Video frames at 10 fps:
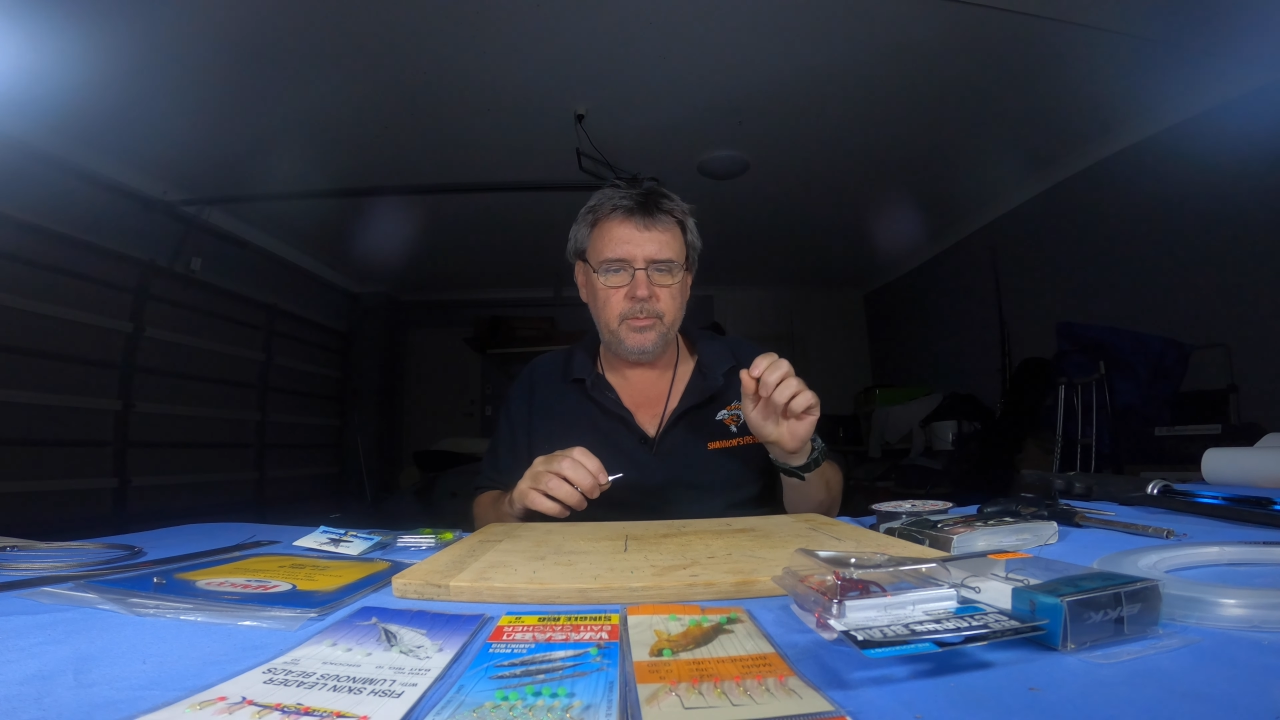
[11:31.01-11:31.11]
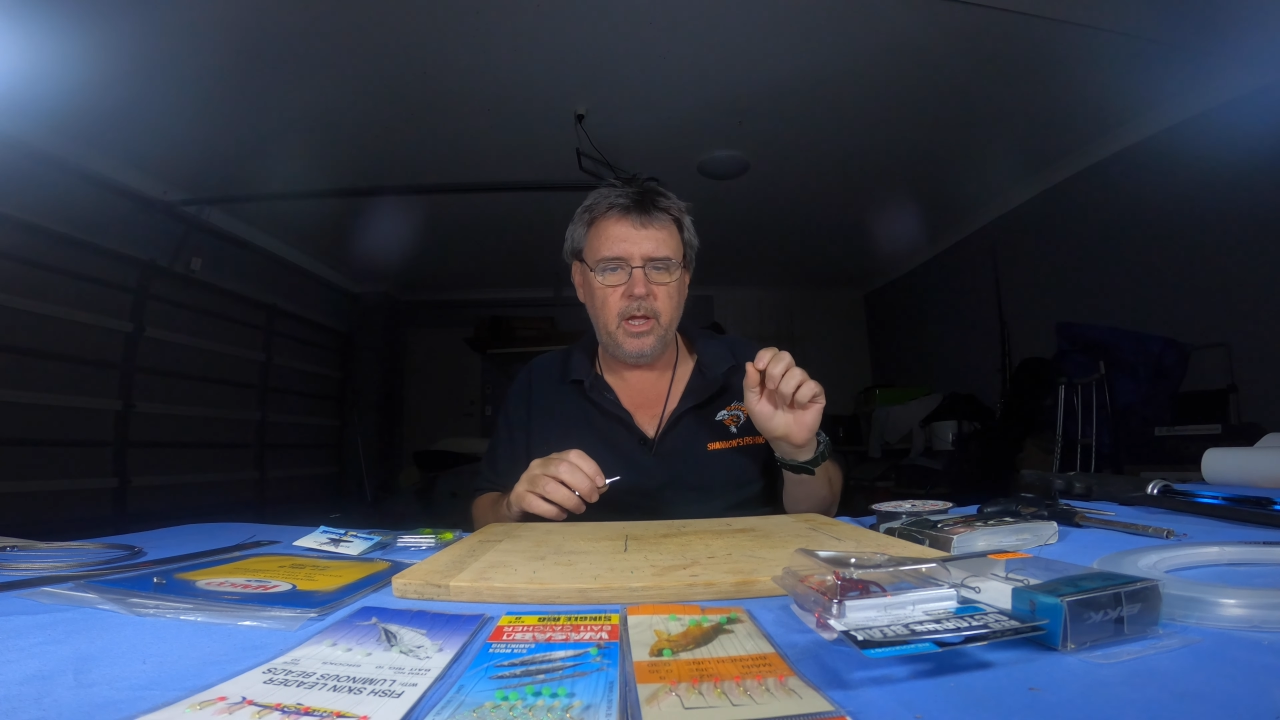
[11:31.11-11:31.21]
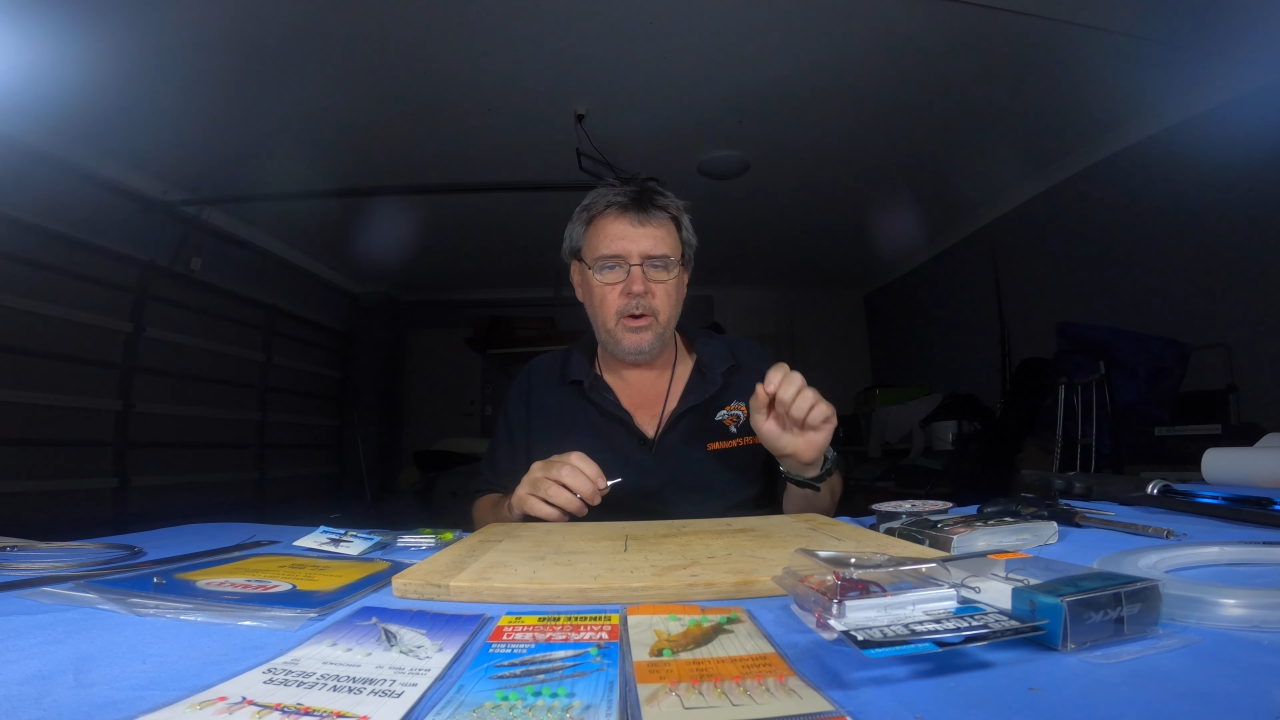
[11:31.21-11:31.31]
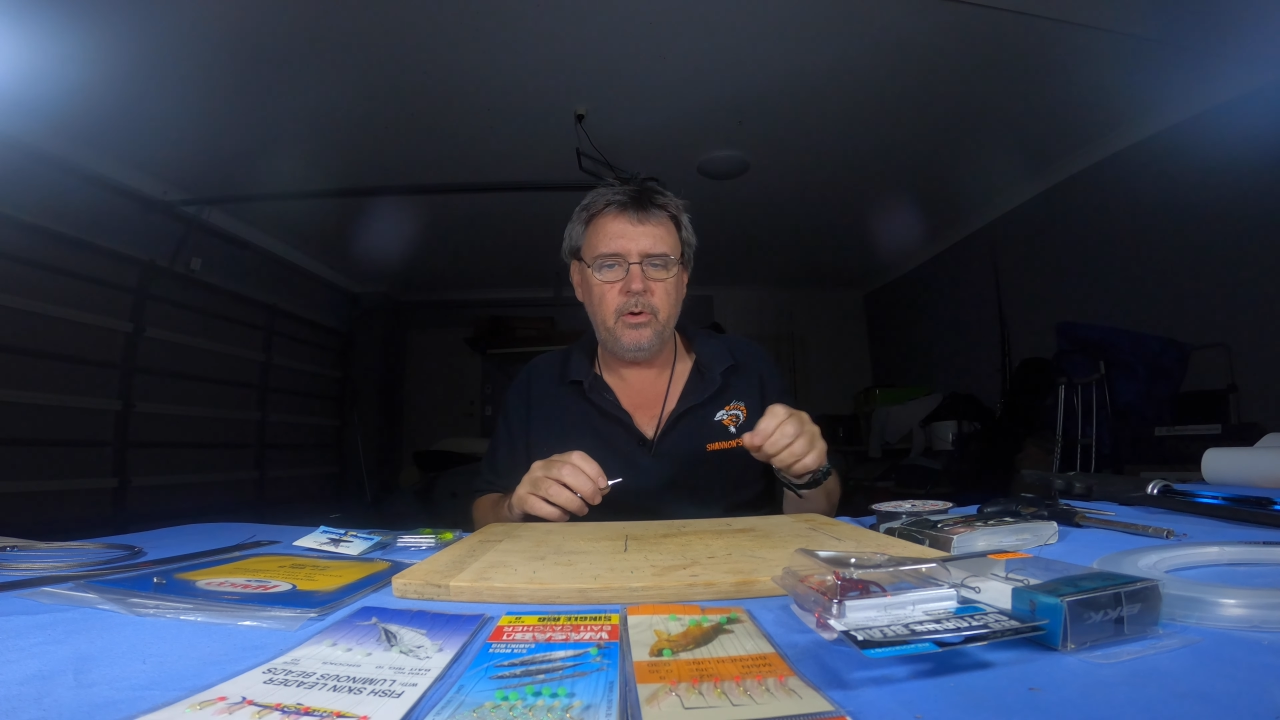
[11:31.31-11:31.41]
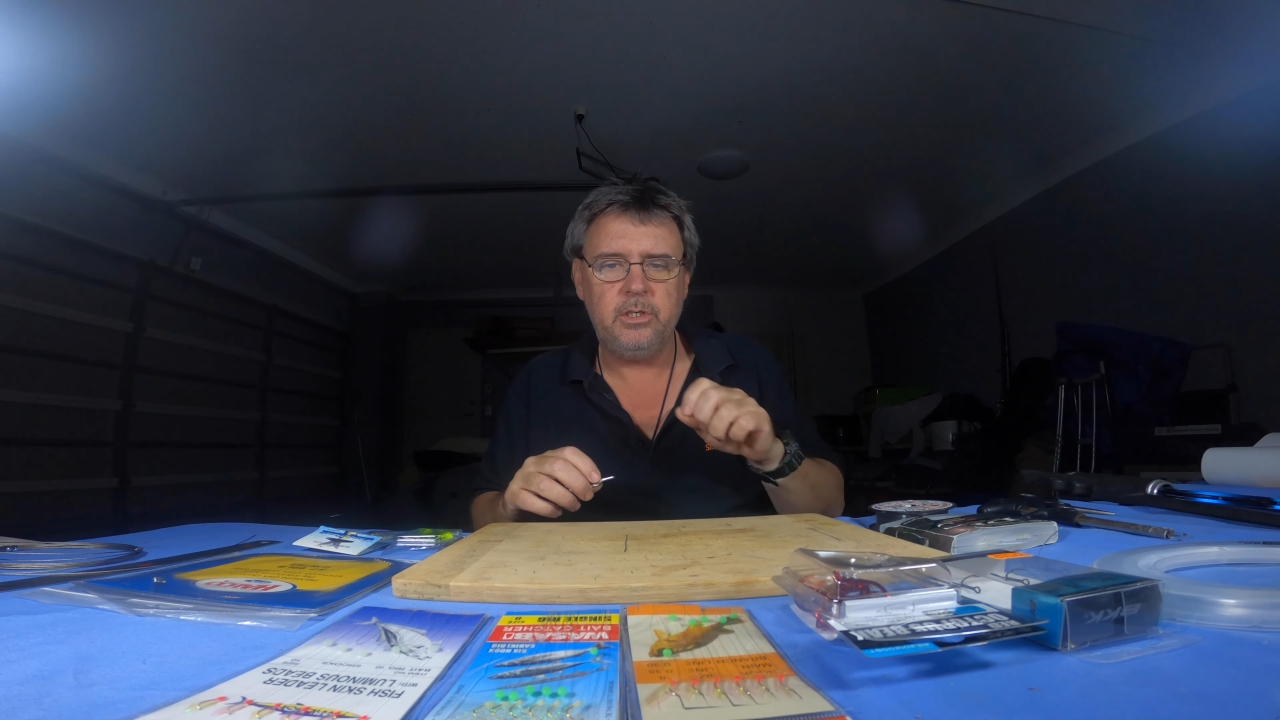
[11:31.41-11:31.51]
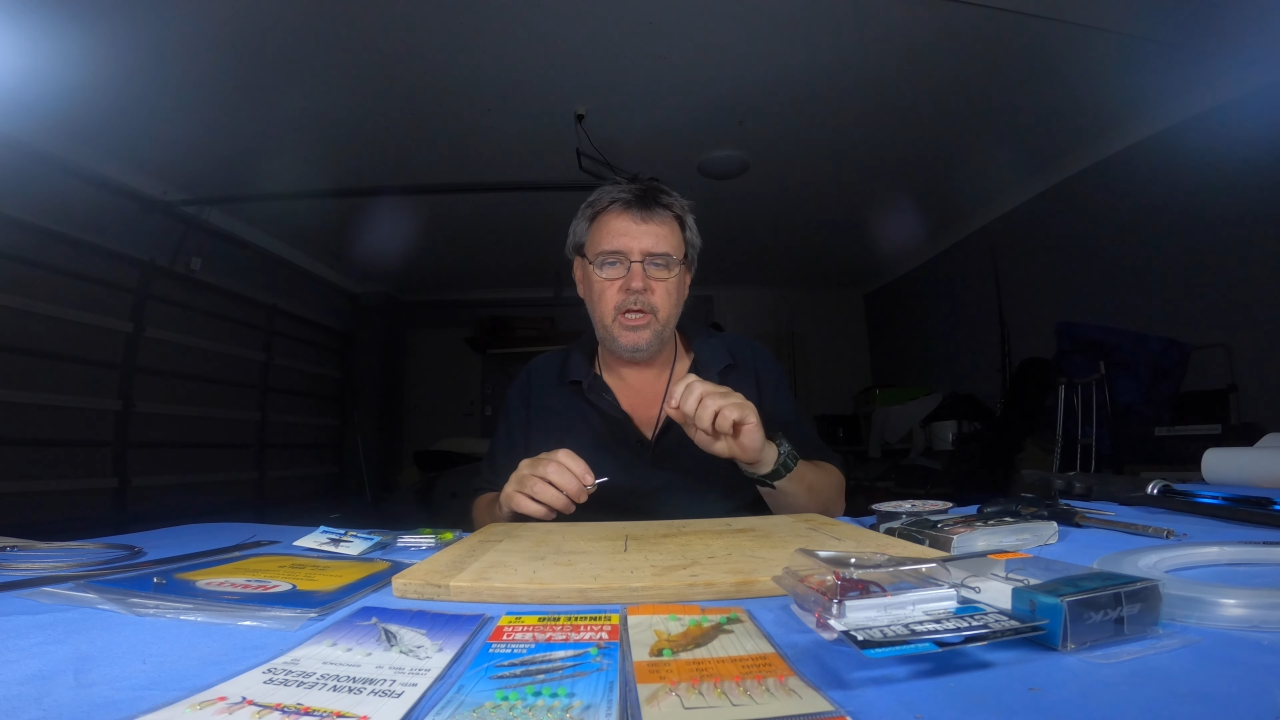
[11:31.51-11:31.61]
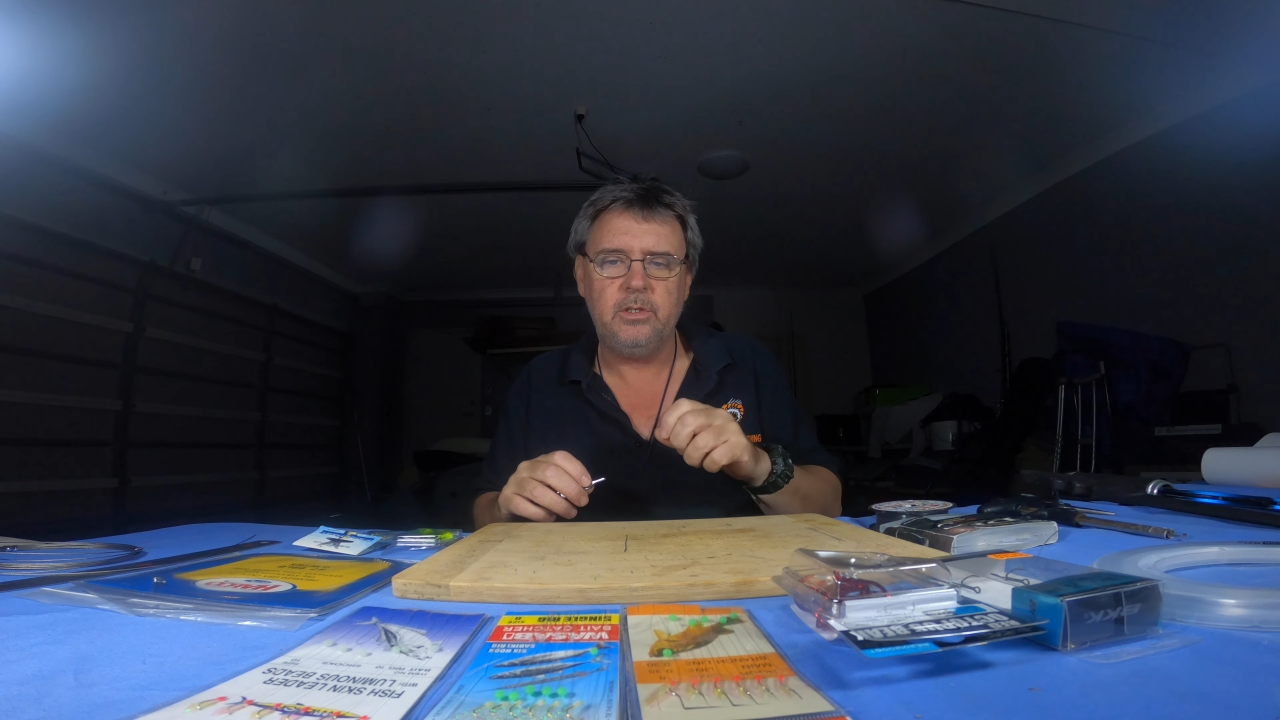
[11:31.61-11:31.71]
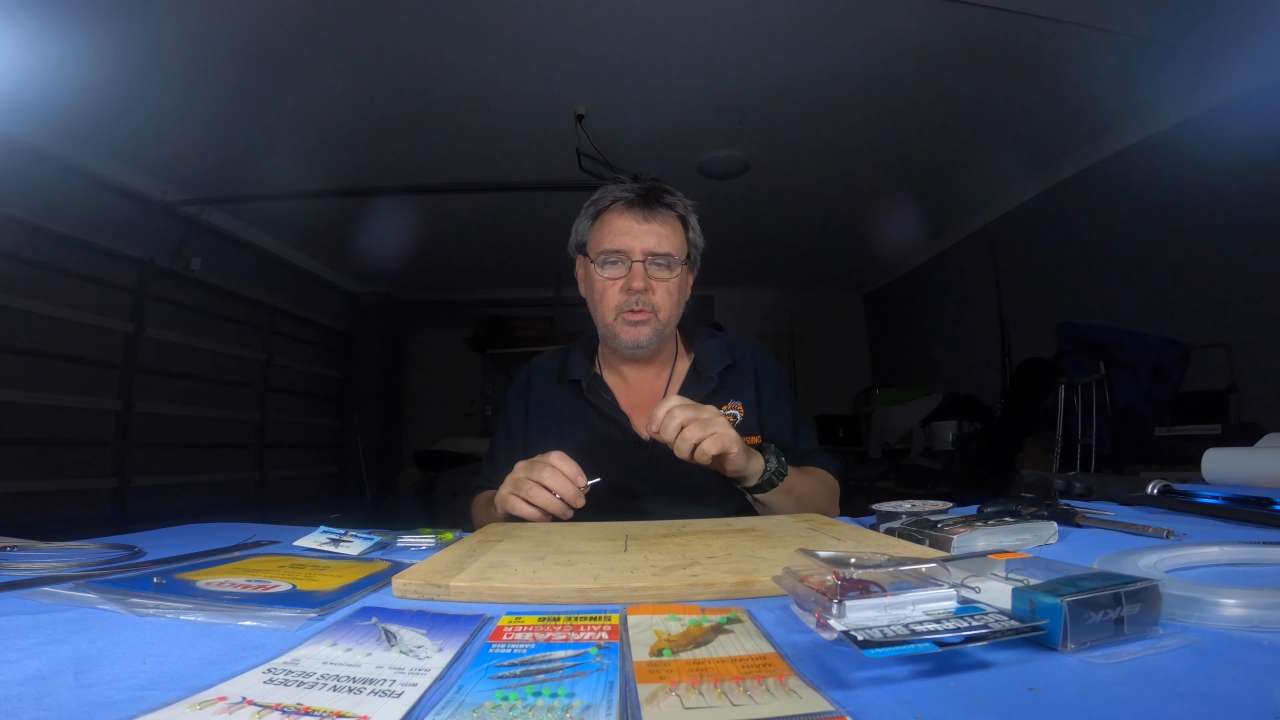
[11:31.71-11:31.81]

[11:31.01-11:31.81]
me how I change